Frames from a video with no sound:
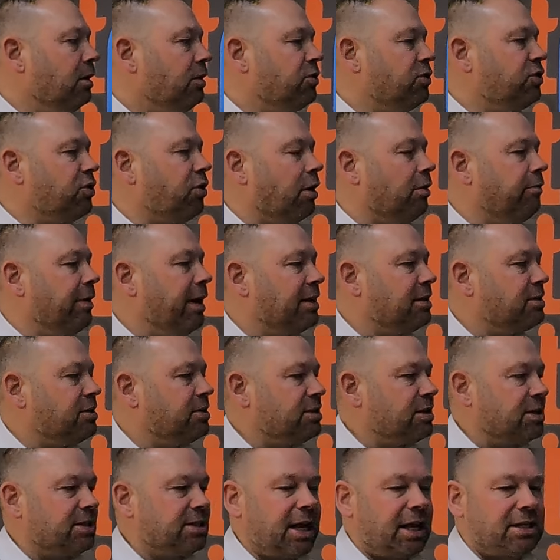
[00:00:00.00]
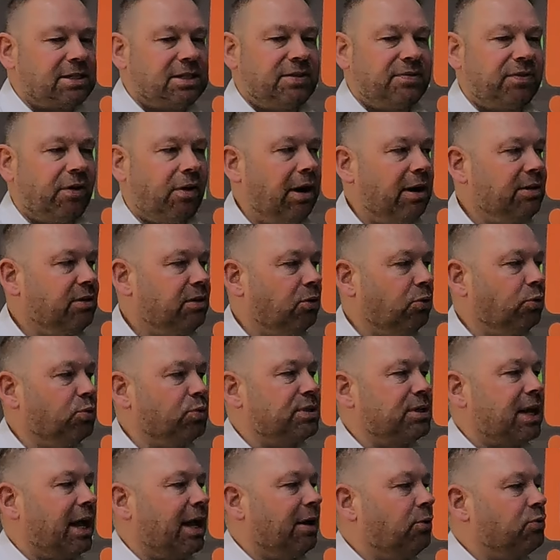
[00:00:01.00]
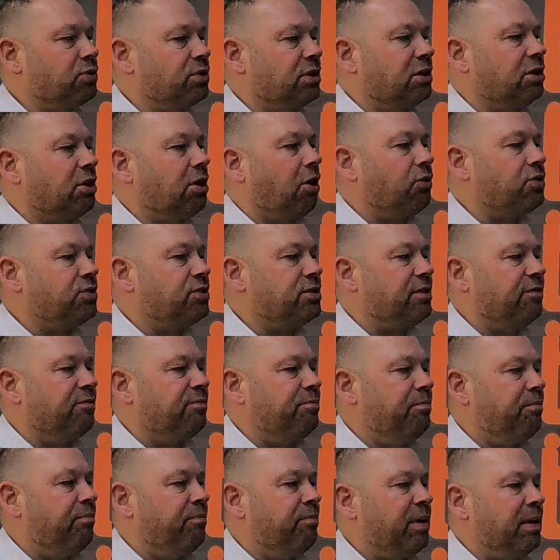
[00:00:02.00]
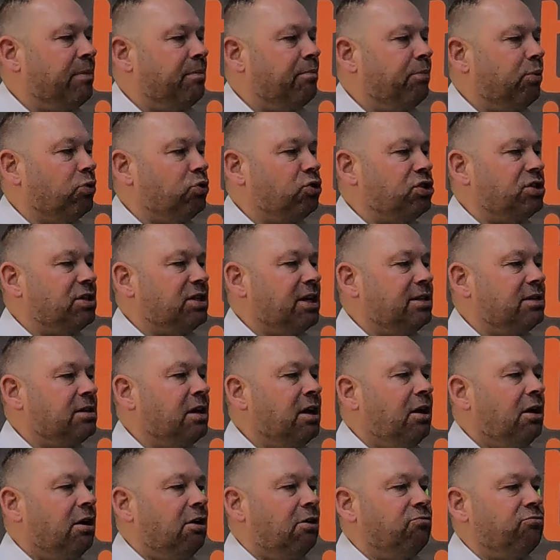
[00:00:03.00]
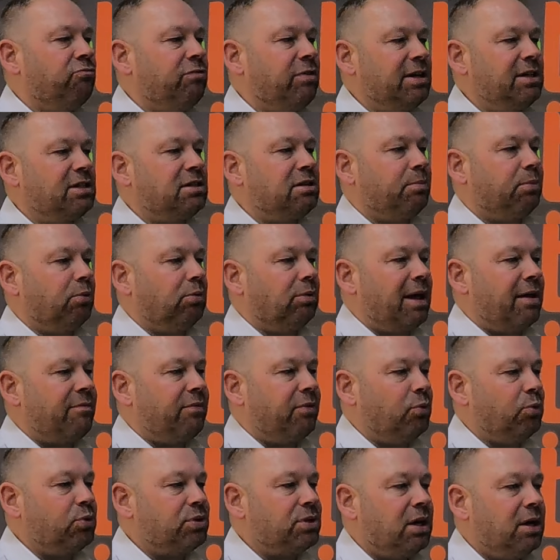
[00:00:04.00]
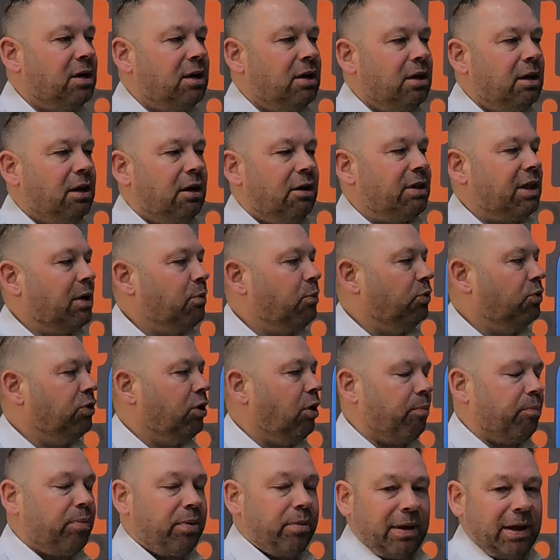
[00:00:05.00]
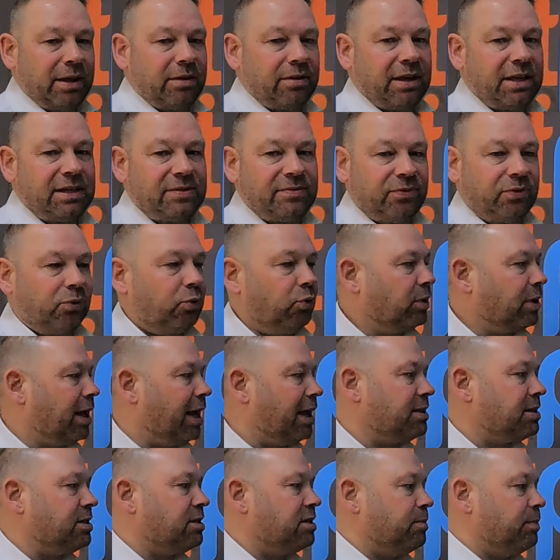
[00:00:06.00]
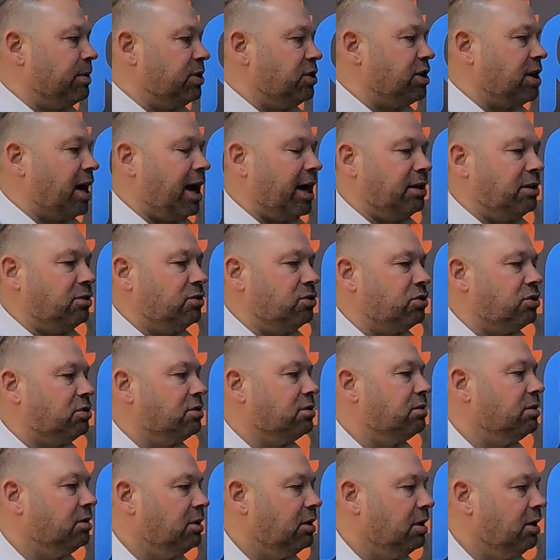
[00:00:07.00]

The directors are satisfied that all sales and costs have been budgeted at reasonable levels, and they will not permit these forecasts to be changed.